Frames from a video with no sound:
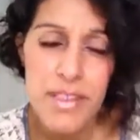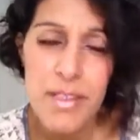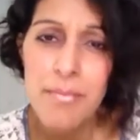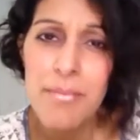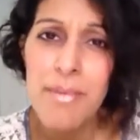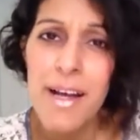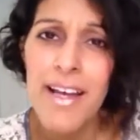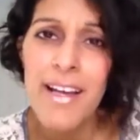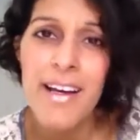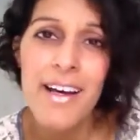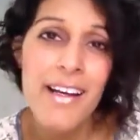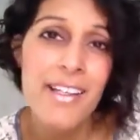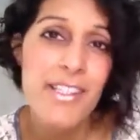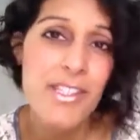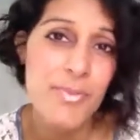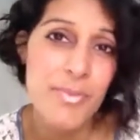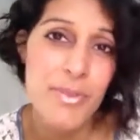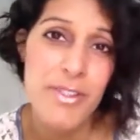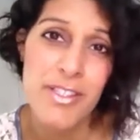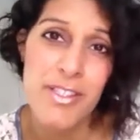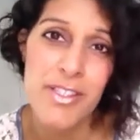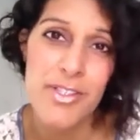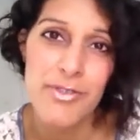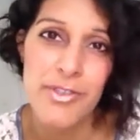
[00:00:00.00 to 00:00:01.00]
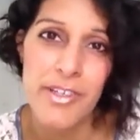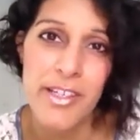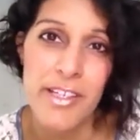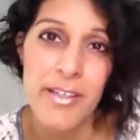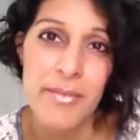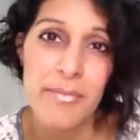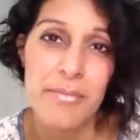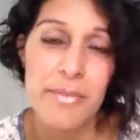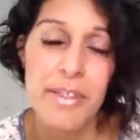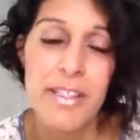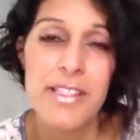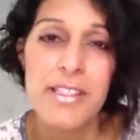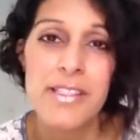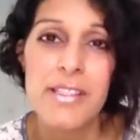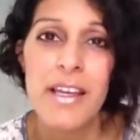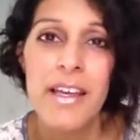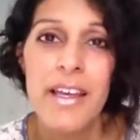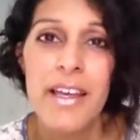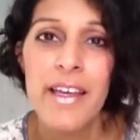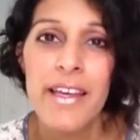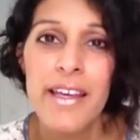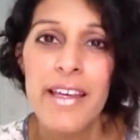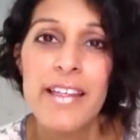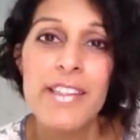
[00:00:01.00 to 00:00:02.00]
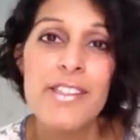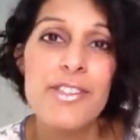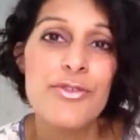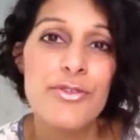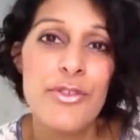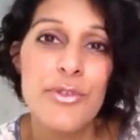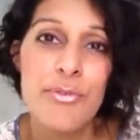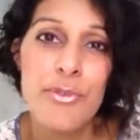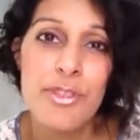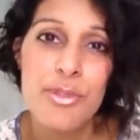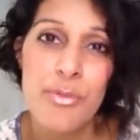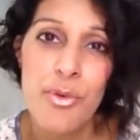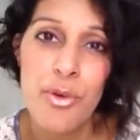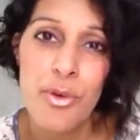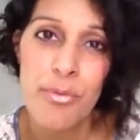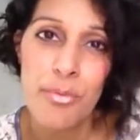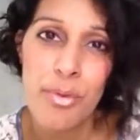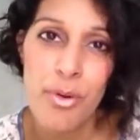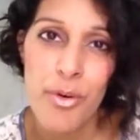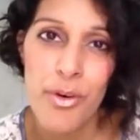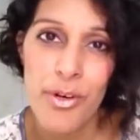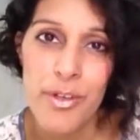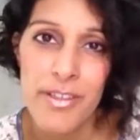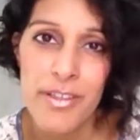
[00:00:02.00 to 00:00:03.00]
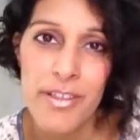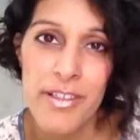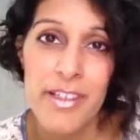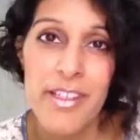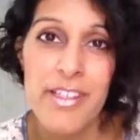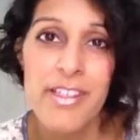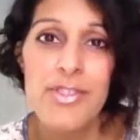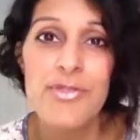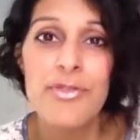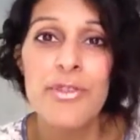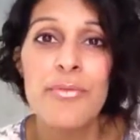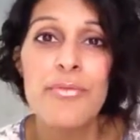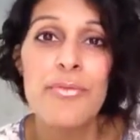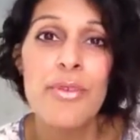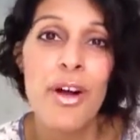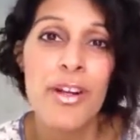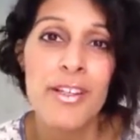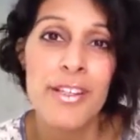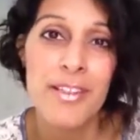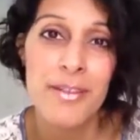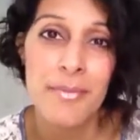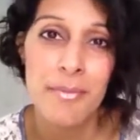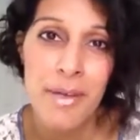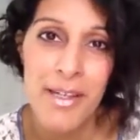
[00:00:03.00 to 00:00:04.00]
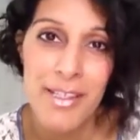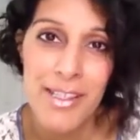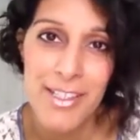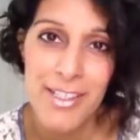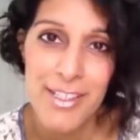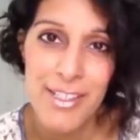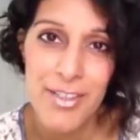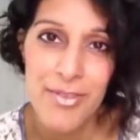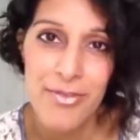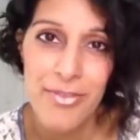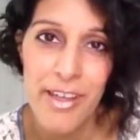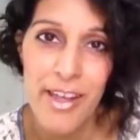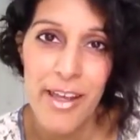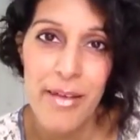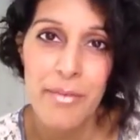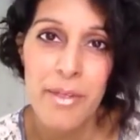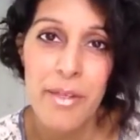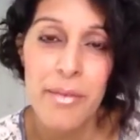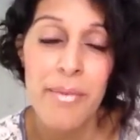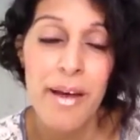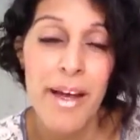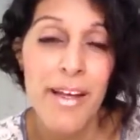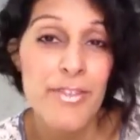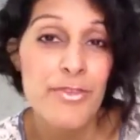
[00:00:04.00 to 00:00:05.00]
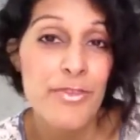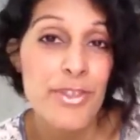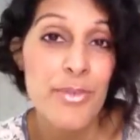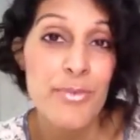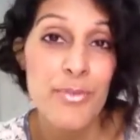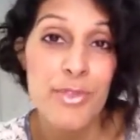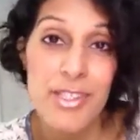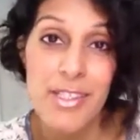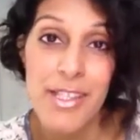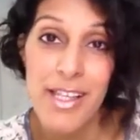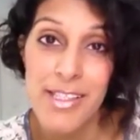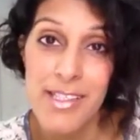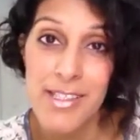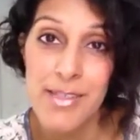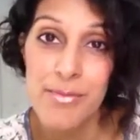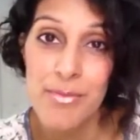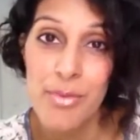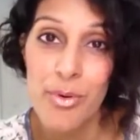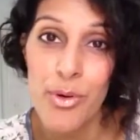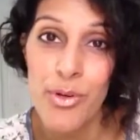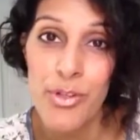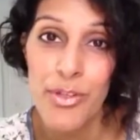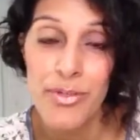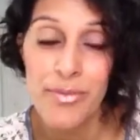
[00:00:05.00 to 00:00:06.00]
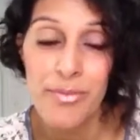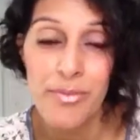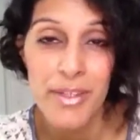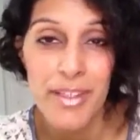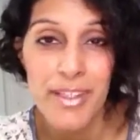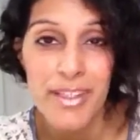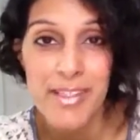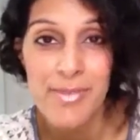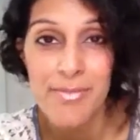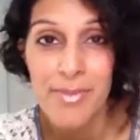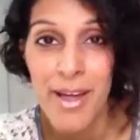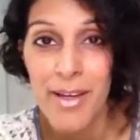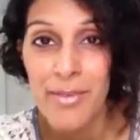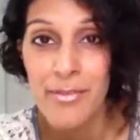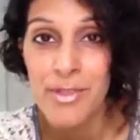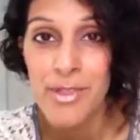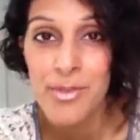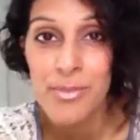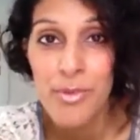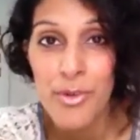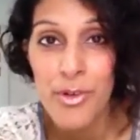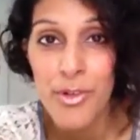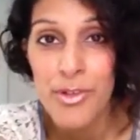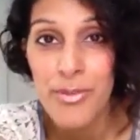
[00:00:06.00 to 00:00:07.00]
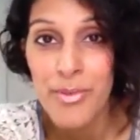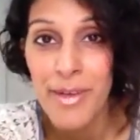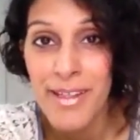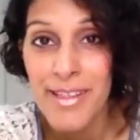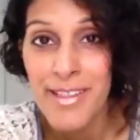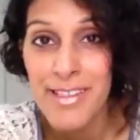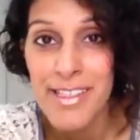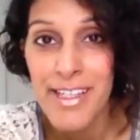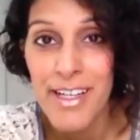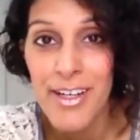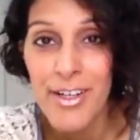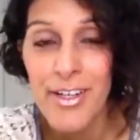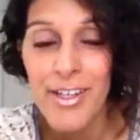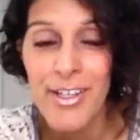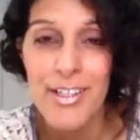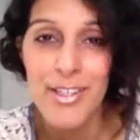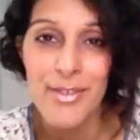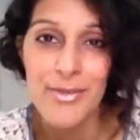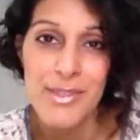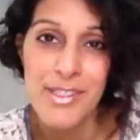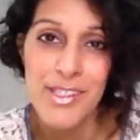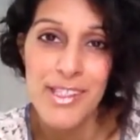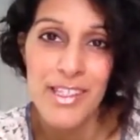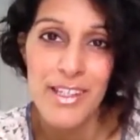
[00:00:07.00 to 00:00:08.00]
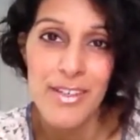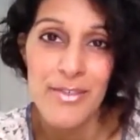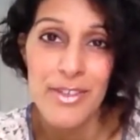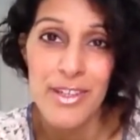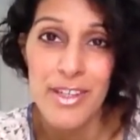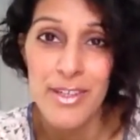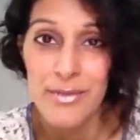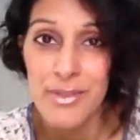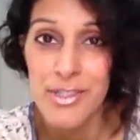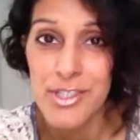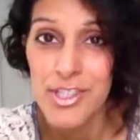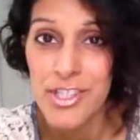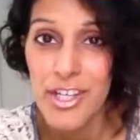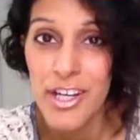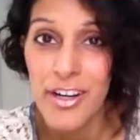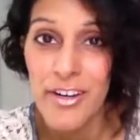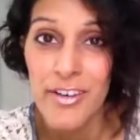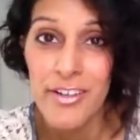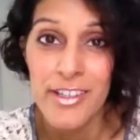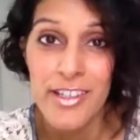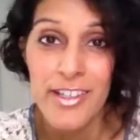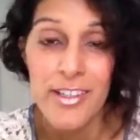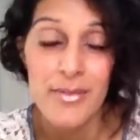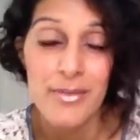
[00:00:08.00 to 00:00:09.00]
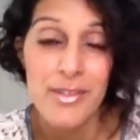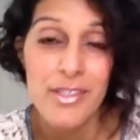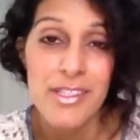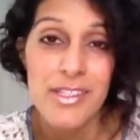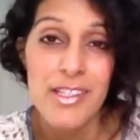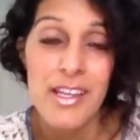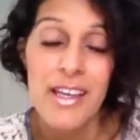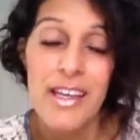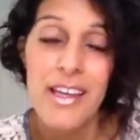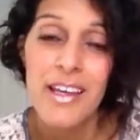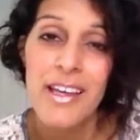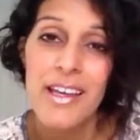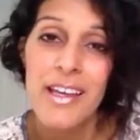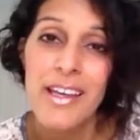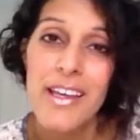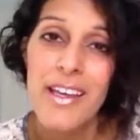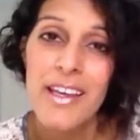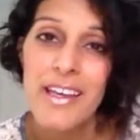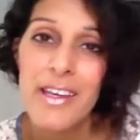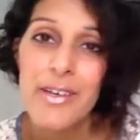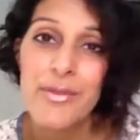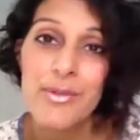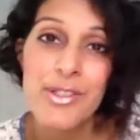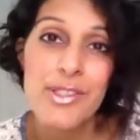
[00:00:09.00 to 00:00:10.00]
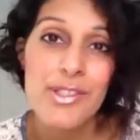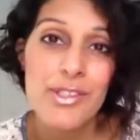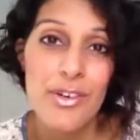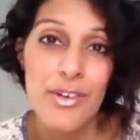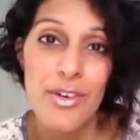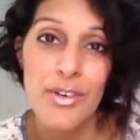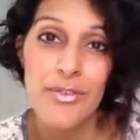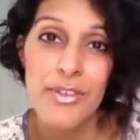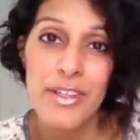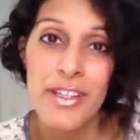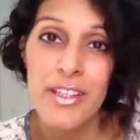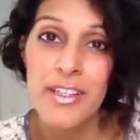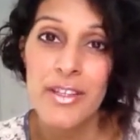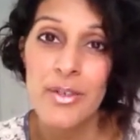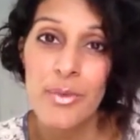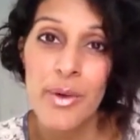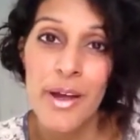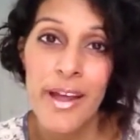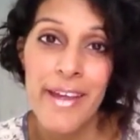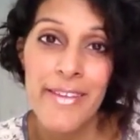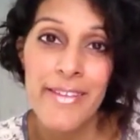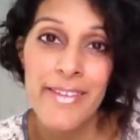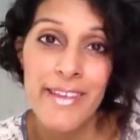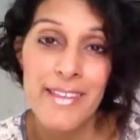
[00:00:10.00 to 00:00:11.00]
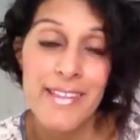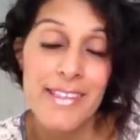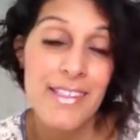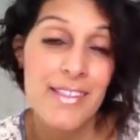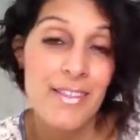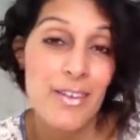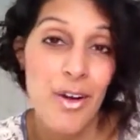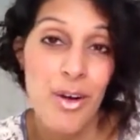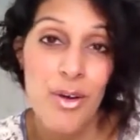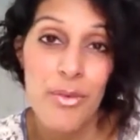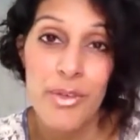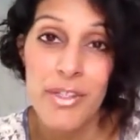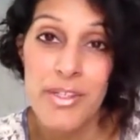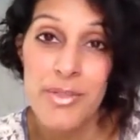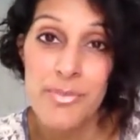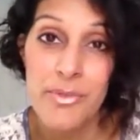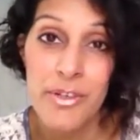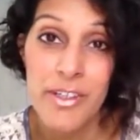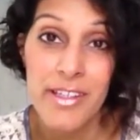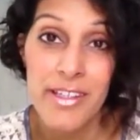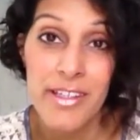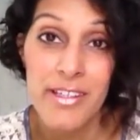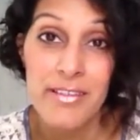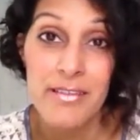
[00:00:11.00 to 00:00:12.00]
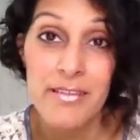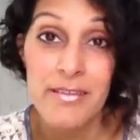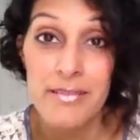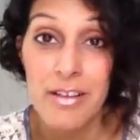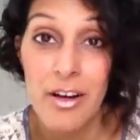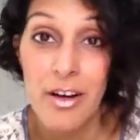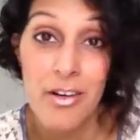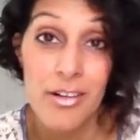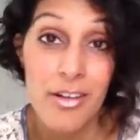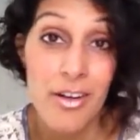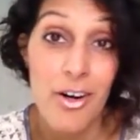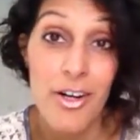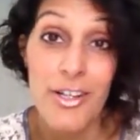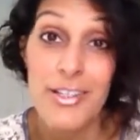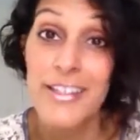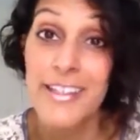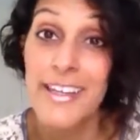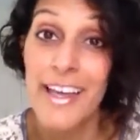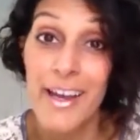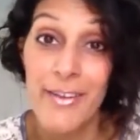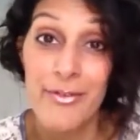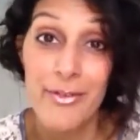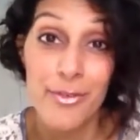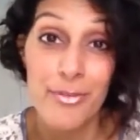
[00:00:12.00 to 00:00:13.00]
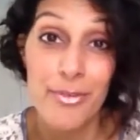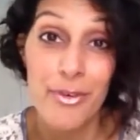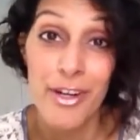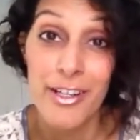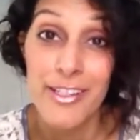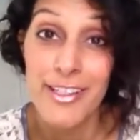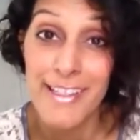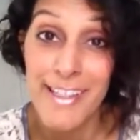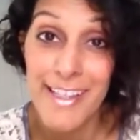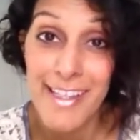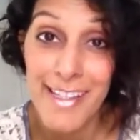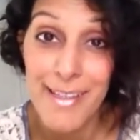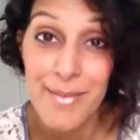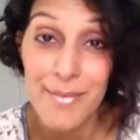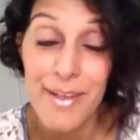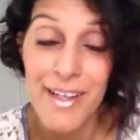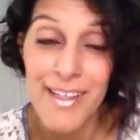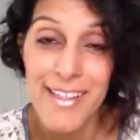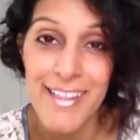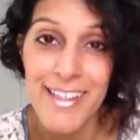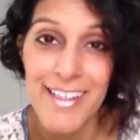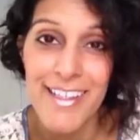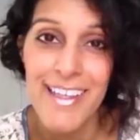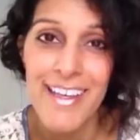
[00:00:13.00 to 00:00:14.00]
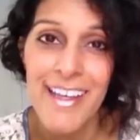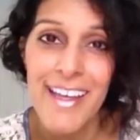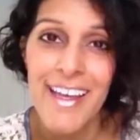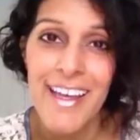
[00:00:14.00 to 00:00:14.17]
my husband's dream because his dream was more important. His dream brought in the money to the family. My dream was less important because mine was more humanitarian. It was giving, it was charity, it was serving in a way that didn't always bring in, hardly ever brought in any money.